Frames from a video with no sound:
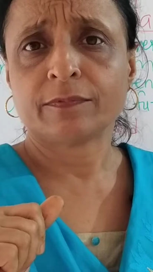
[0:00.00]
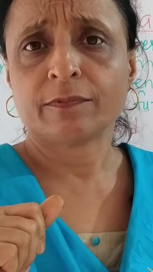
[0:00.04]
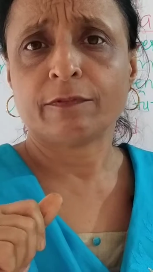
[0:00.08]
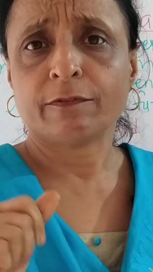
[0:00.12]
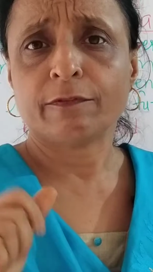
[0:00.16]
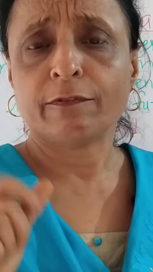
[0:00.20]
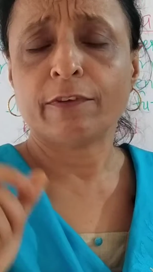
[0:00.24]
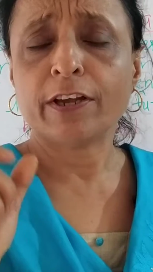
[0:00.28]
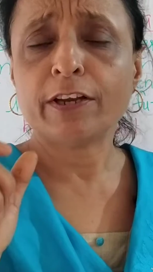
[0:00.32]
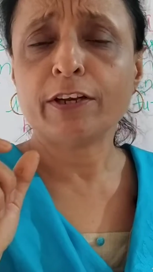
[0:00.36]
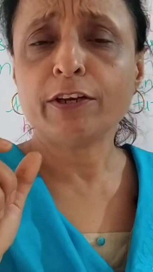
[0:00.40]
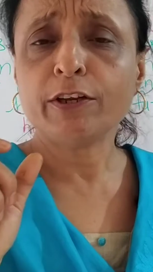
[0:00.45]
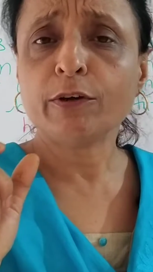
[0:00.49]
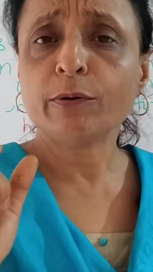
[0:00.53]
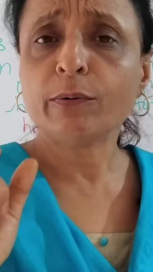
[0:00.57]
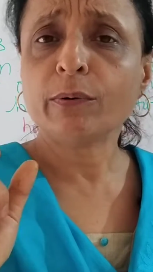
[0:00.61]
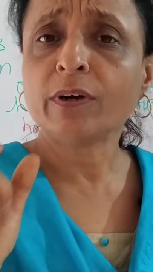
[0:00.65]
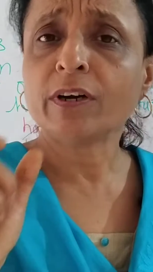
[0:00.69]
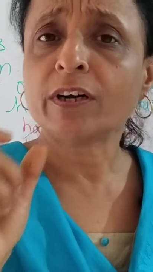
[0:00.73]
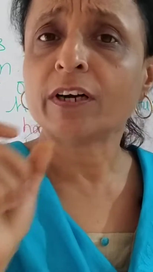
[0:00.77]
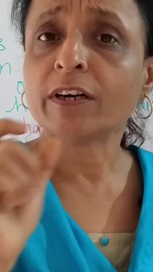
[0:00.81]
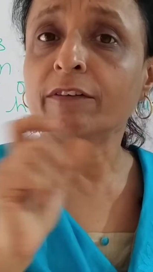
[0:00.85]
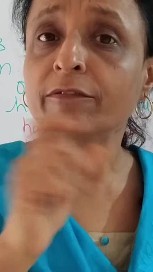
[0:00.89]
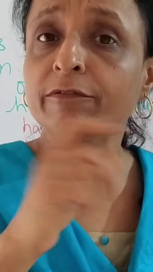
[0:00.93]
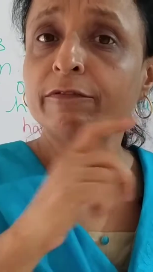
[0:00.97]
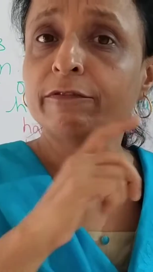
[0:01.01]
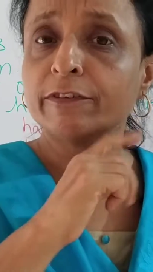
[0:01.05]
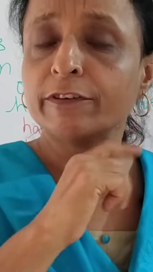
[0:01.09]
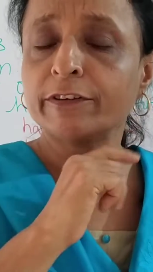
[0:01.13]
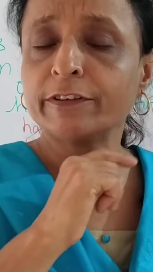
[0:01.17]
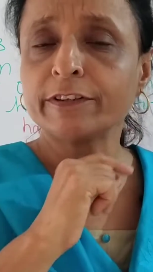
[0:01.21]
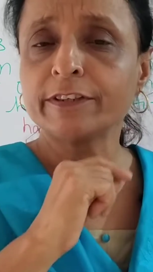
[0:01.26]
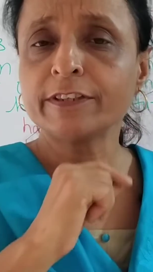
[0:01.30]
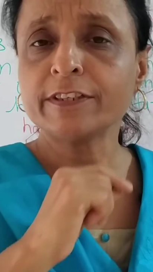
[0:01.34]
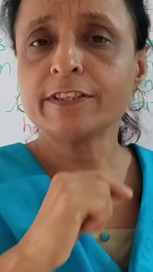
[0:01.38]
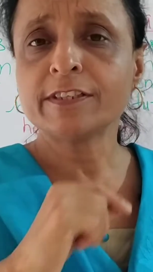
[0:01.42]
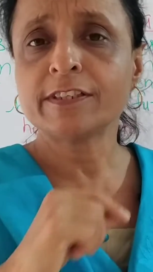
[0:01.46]
When you
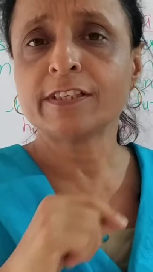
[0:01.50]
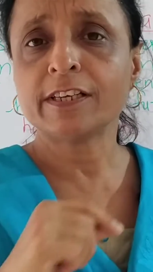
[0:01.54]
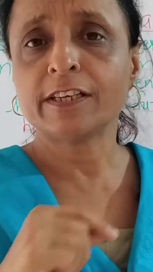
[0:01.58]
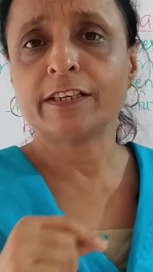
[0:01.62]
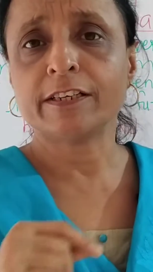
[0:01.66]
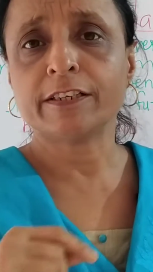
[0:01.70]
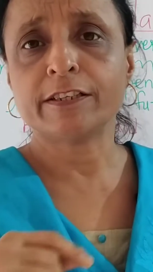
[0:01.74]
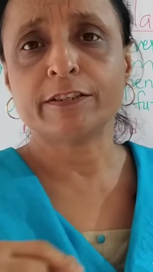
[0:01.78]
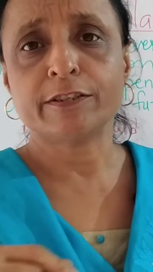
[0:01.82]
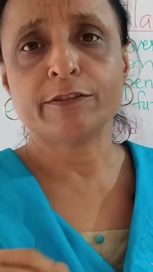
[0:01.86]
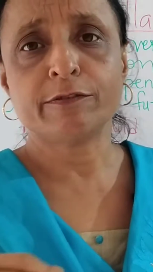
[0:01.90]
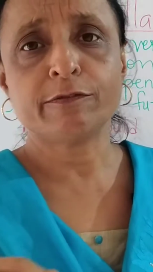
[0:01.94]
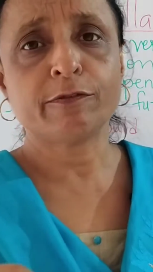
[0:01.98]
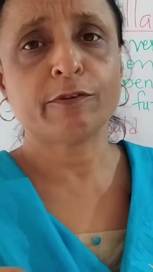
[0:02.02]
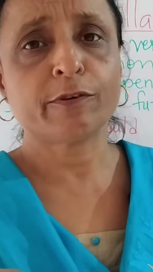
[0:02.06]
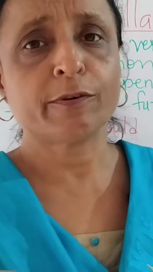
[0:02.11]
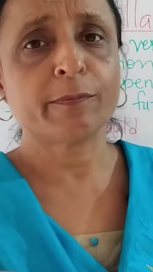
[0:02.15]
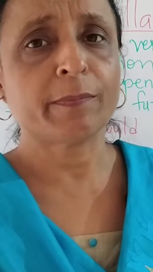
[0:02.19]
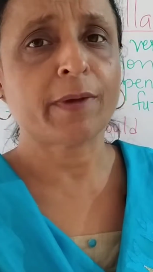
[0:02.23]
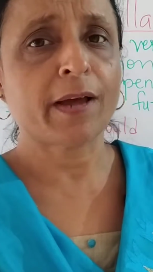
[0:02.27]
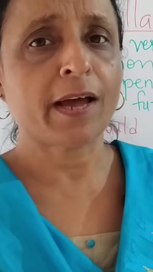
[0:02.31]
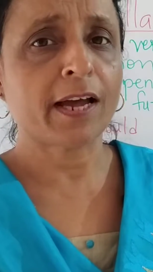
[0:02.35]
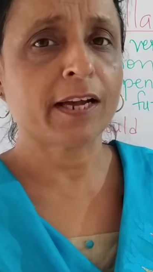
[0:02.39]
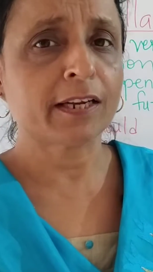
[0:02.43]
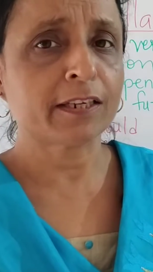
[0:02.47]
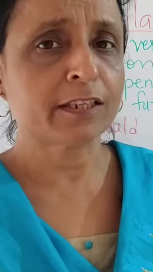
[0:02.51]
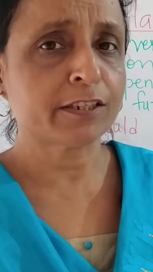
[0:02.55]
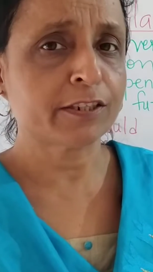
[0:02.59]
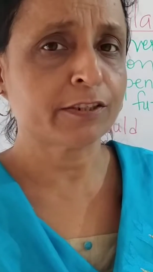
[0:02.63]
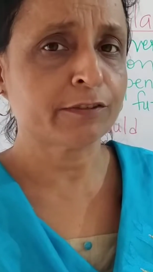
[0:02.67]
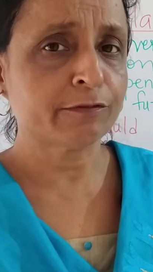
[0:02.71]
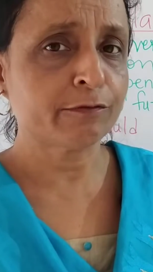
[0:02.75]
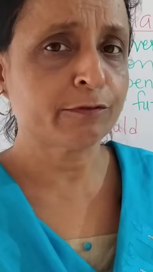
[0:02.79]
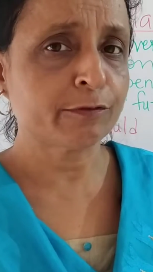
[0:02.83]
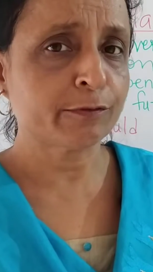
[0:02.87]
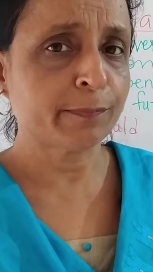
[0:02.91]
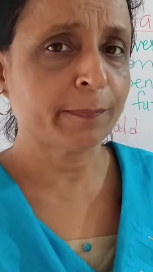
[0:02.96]
convert the sentence from
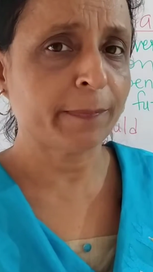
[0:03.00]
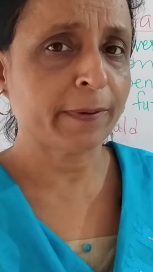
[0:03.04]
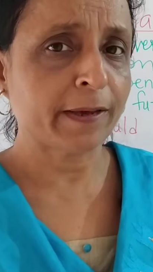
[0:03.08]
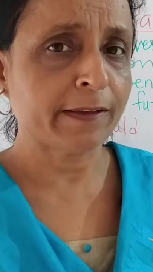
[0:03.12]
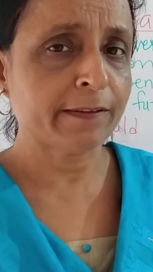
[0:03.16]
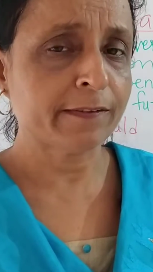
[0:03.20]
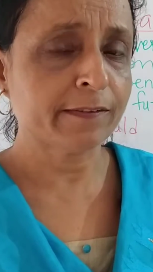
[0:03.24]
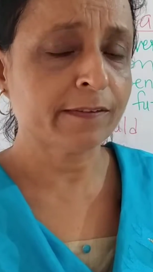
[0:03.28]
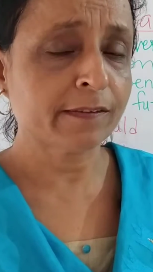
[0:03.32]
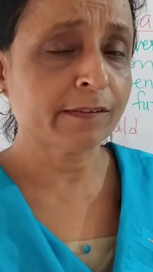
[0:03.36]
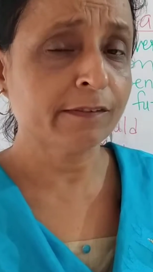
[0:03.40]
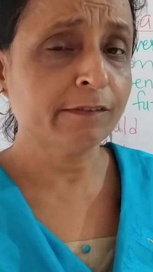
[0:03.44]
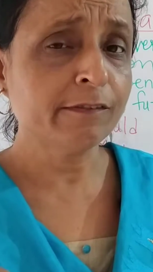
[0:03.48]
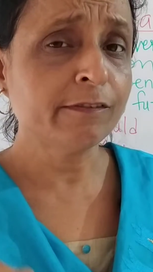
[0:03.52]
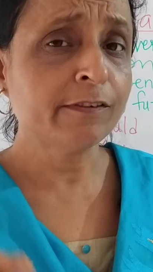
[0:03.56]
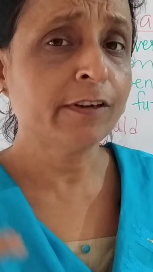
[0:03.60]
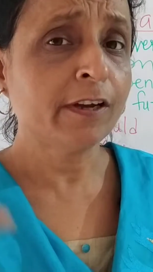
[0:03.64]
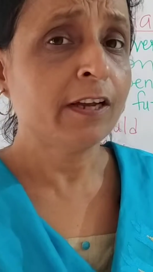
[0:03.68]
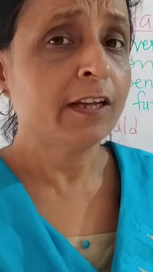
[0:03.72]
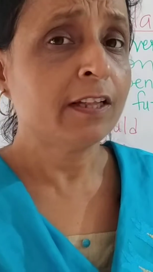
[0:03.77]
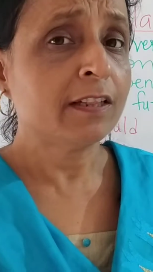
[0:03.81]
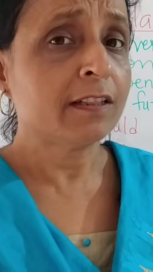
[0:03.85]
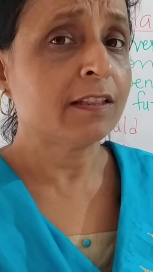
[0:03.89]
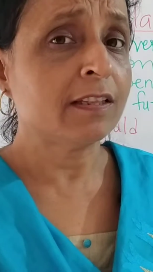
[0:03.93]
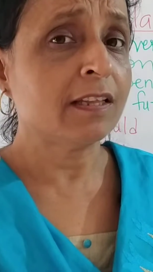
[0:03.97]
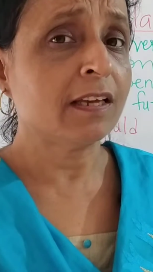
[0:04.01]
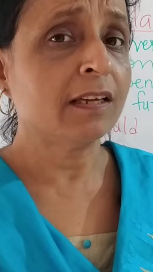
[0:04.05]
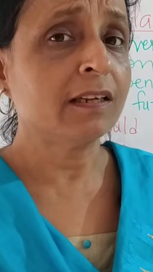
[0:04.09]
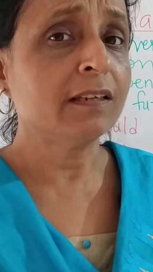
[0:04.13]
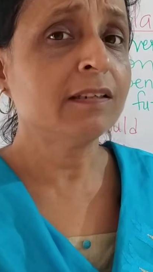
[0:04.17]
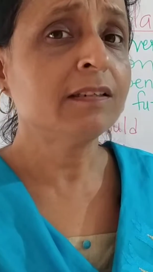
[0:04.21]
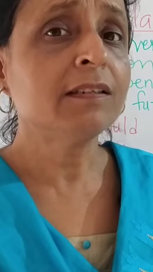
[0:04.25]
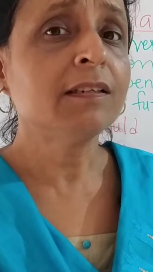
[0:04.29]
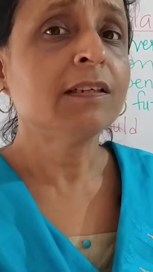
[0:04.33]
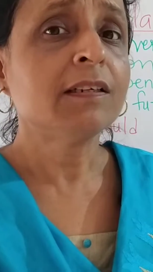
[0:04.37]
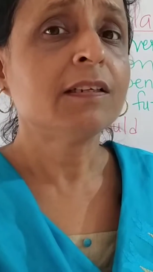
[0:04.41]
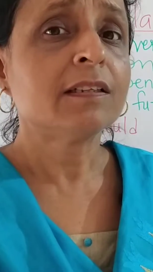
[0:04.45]
active to passive,
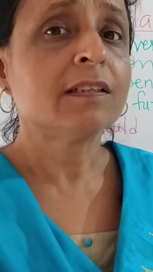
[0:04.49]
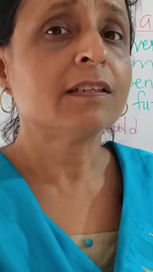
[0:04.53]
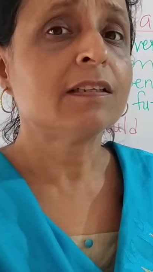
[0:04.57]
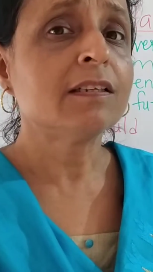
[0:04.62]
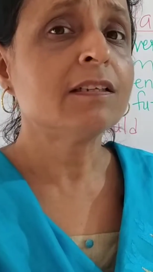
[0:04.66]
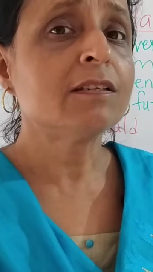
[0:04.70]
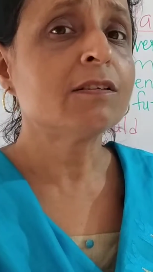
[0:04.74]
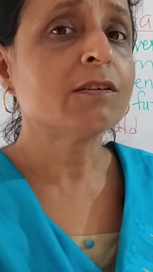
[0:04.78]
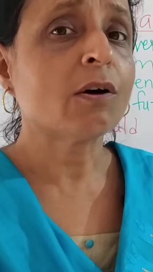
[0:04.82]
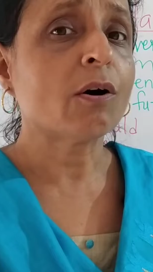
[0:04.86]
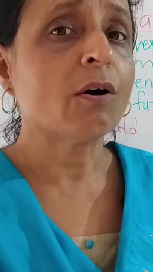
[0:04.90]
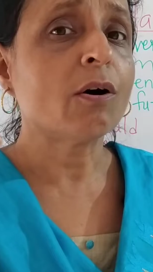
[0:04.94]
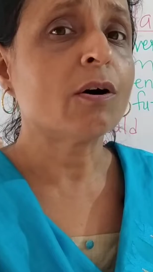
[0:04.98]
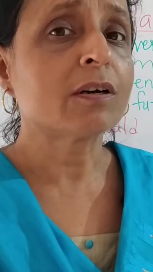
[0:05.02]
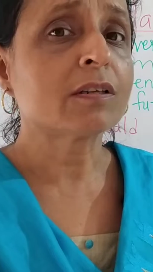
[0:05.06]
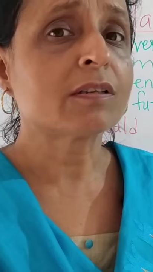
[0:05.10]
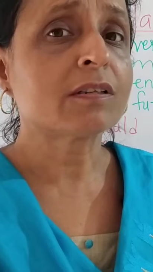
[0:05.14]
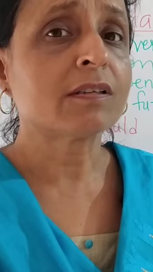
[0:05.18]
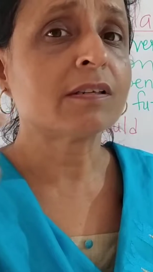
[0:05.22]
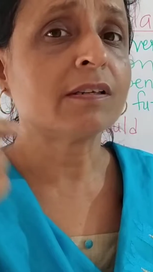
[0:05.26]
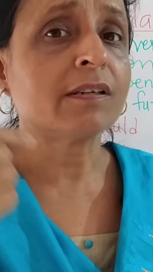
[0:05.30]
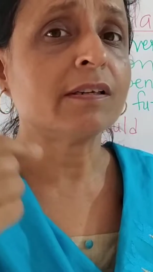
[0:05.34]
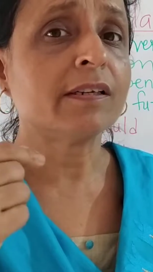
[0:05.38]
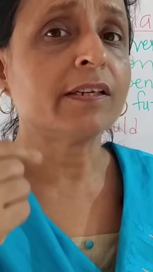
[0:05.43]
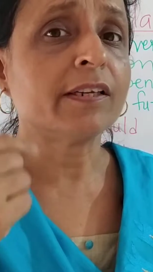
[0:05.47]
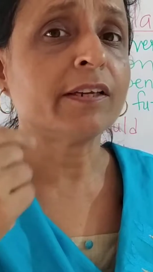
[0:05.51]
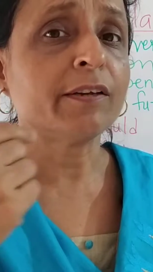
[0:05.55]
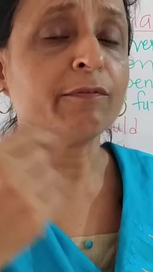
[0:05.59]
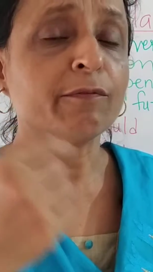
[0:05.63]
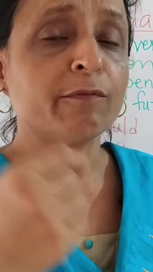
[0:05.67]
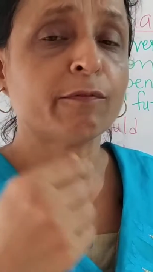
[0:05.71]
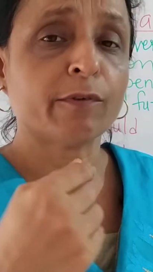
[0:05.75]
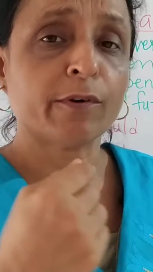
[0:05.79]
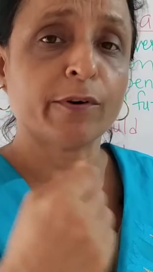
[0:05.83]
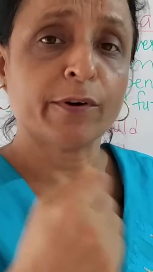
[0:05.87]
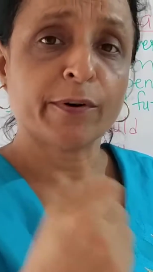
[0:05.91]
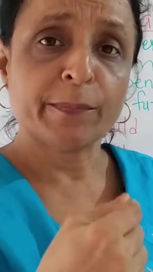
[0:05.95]
then this auxiliary
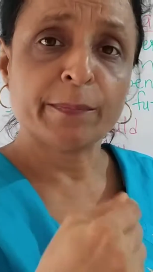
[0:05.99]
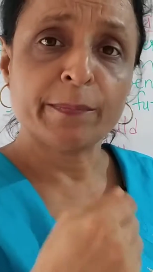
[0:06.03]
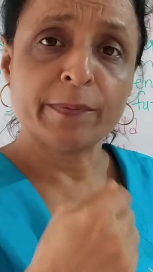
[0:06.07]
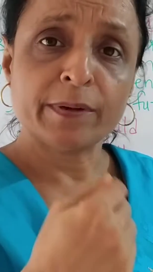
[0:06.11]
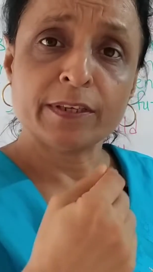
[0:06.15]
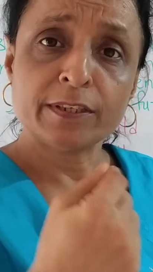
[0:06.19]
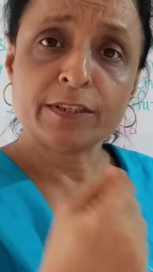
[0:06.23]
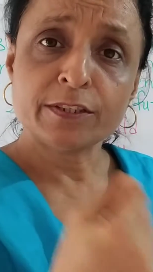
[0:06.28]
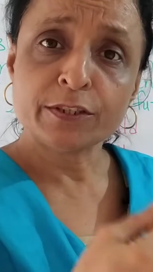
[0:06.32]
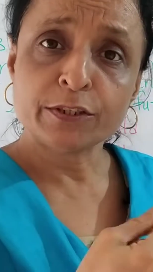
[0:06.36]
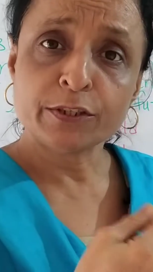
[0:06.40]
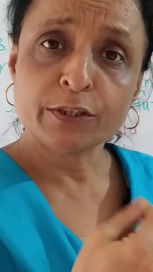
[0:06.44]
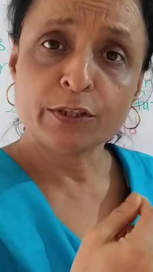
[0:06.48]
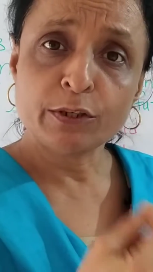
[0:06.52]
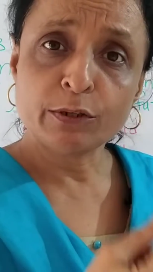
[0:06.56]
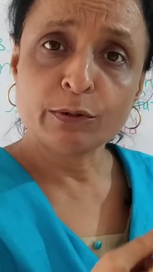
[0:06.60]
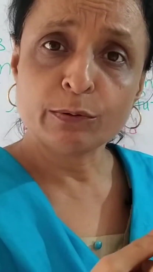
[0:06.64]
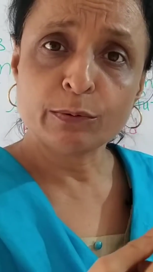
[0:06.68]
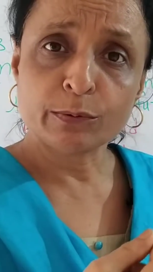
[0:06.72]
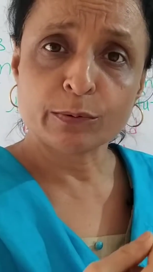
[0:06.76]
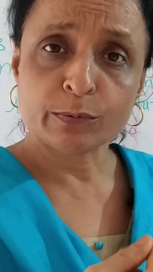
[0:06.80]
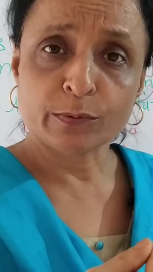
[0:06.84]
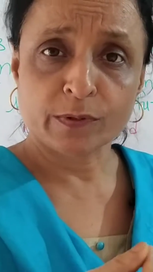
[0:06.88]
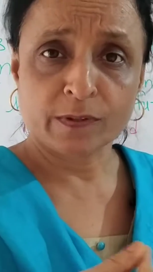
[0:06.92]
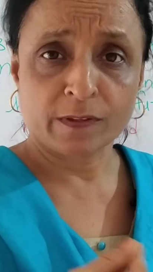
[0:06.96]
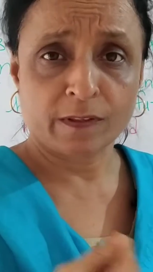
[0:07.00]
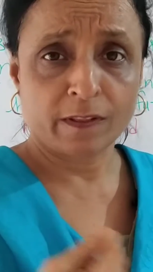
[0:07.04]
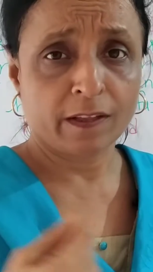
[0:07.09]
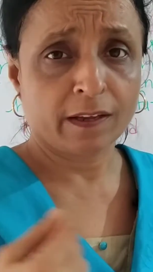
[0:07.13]
verb is used.